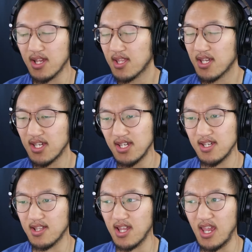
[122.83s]
Since it
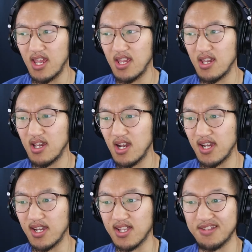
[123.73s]
is a,
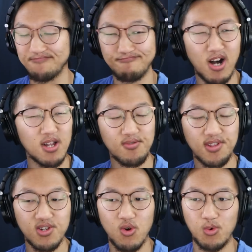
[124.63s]
I guess,
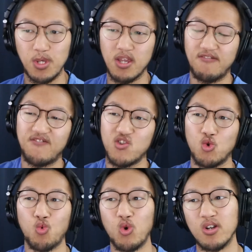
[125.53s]
milestone, if
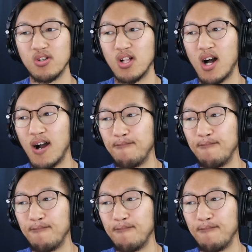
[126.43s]
you will,